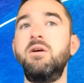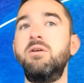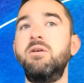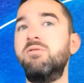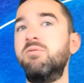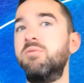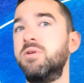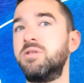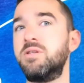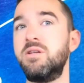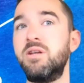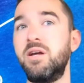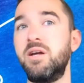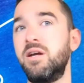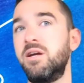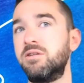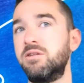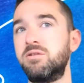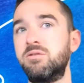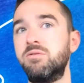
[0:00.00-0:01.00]
once a day
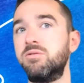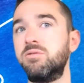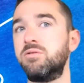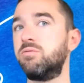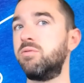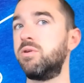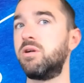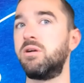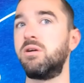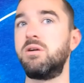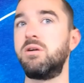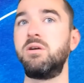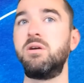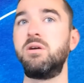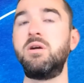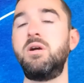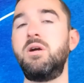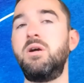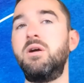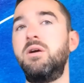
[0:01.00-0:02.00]
I scroll Twitter
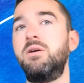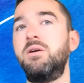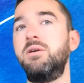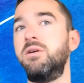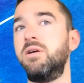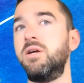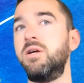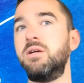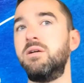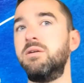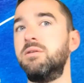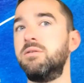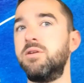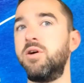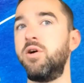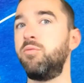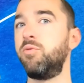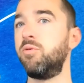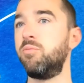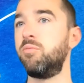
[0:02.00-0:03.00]
and
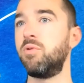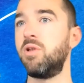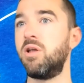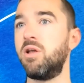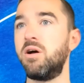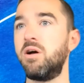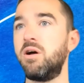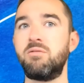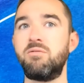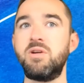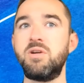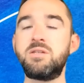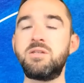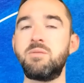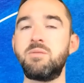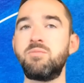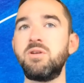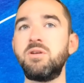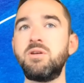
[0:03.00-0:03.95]
open a blog and read something,